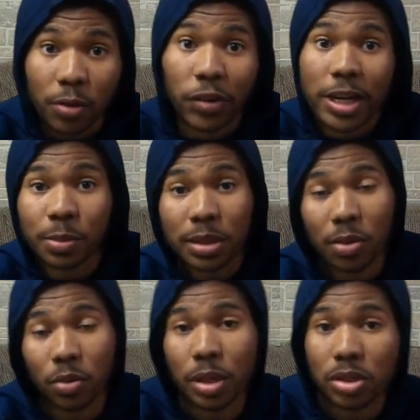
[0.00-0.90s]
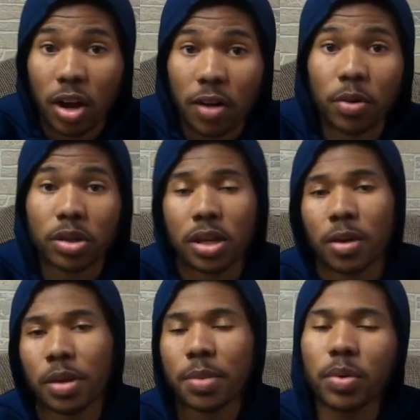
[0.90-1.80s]
freshmen that will be sophomores,
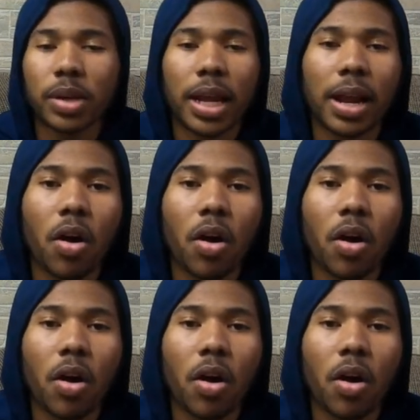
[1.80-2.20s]
people that